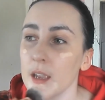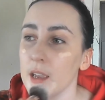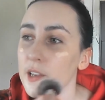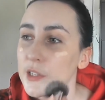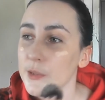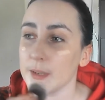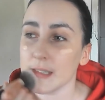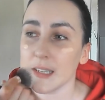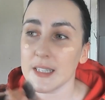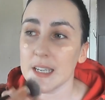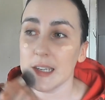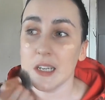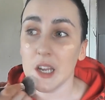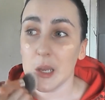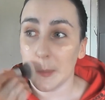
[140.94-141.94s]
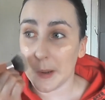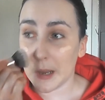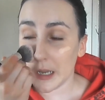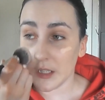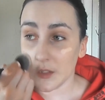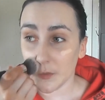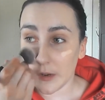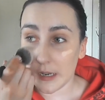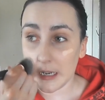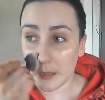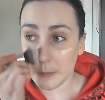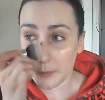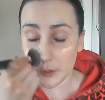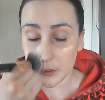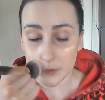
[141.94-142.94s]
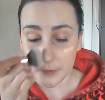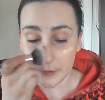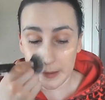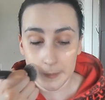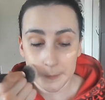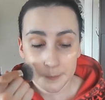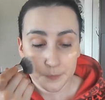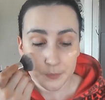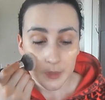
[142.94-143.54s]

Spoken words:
So as I said, it applies really beautifully.